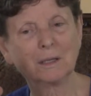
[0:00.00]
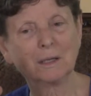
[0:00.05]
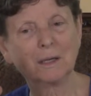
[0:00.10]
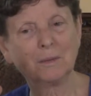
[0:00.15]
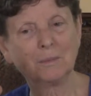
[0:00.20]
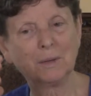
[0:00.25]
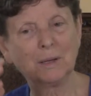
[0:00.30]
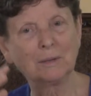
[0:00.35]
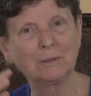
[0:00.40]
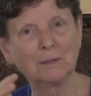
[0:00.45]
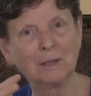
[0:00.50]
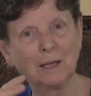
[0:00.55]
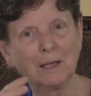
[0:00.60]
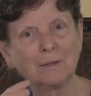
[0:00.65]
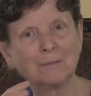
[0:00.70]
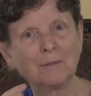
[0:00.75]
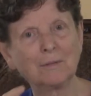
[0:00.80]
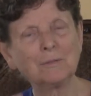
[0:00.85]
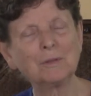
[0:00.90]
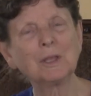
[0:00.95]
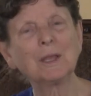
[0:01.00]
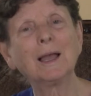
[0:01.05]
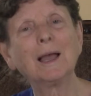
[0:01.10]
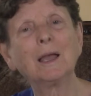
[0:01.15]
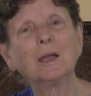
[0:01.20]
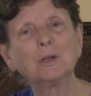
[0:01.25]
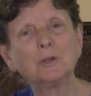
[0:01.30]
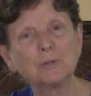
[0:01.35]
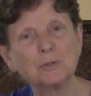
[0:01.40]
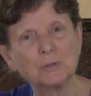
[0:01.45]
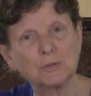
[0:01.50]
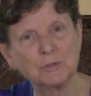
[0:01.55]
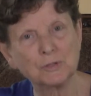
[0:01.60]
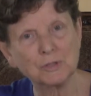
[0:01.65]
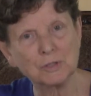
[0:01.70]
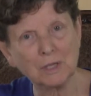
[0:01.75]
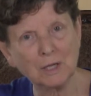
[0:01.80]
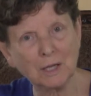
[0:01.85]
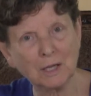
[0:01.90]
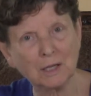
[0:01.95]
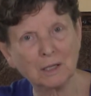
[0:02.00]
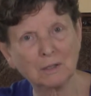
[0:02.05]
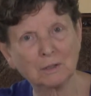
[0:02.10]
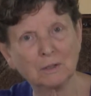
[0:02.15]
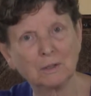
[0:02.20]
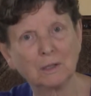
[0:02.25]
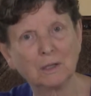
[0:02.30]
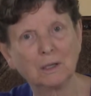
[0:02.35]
about life, everything I understand